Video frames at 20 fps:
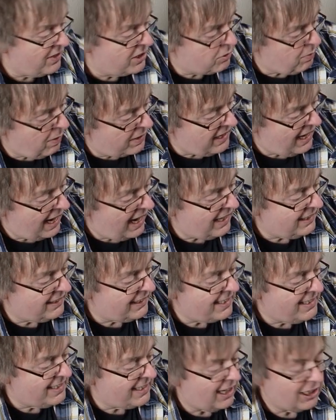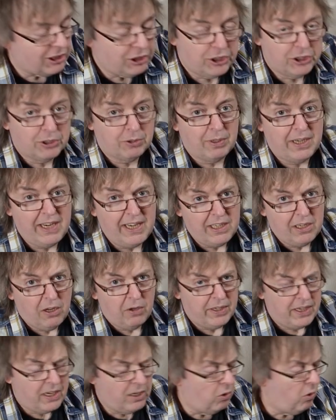This one has a touch screen
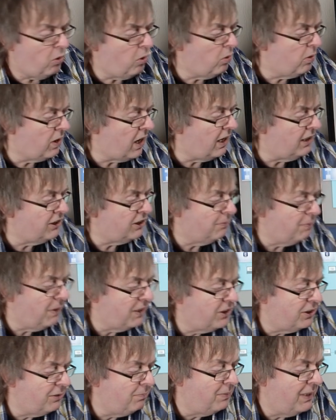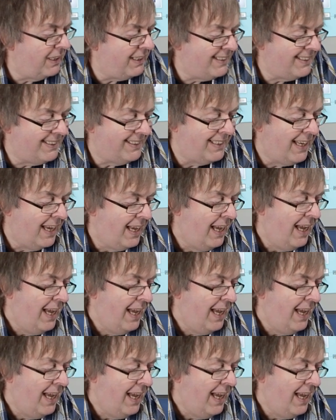on it, all kinds of bits and pieces.